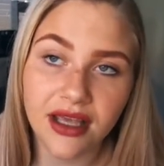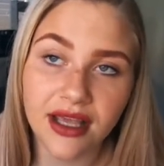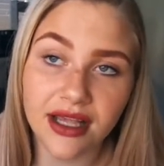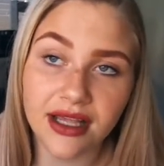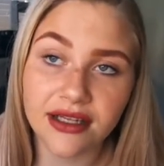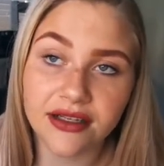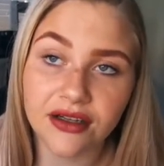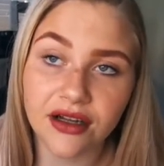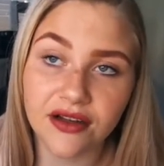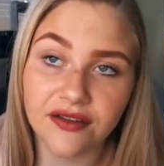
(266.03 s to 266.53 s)

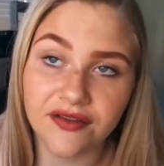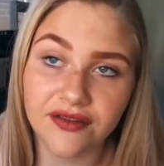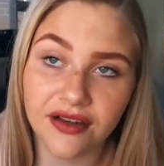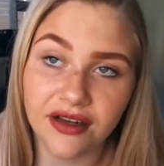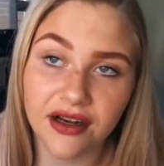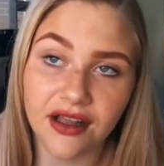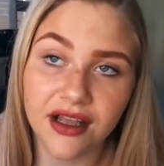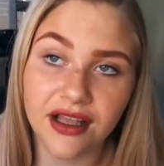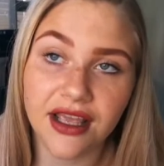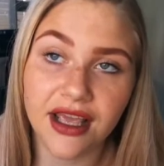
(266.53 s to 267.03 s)
and I feel
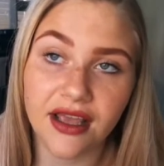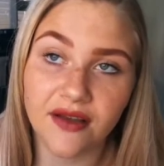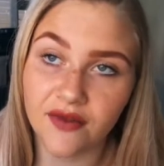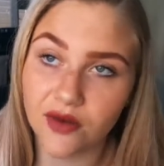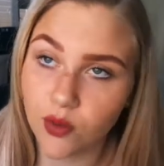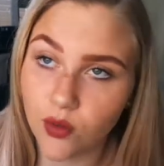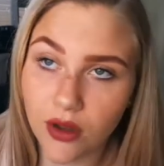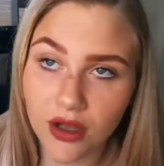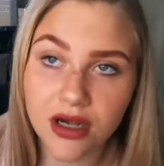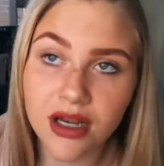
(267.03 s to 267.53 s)
like
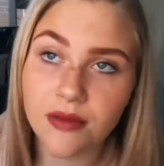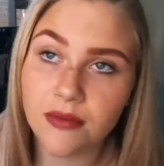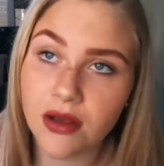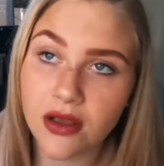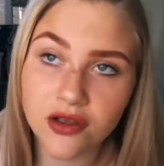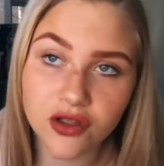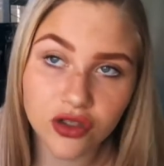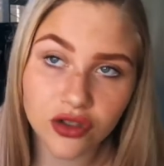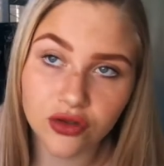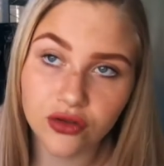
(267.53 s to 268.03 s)
everyone in
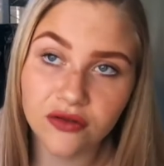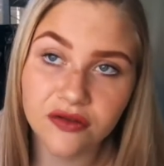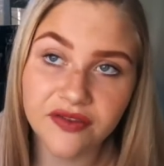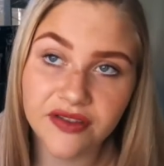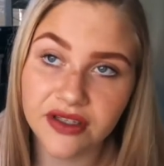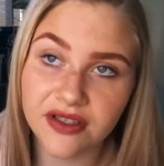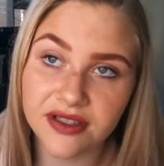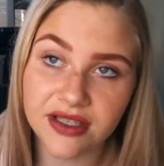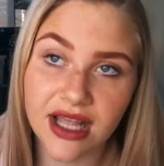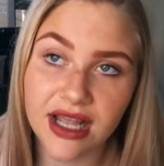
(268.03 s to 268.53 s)
my school
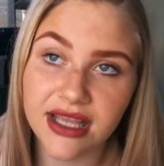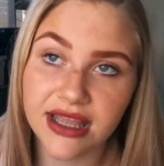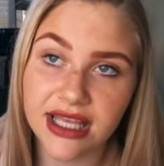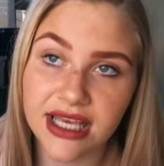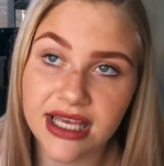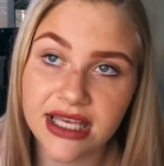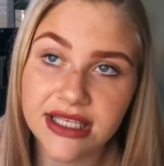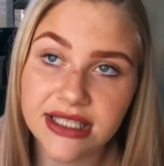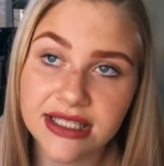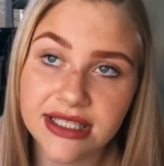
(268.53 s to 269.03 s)
feels like
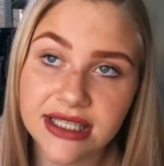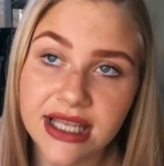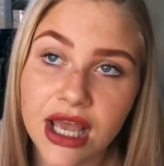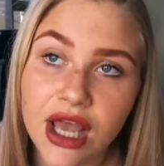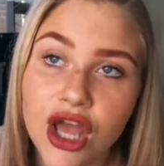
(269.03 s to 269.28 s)
this.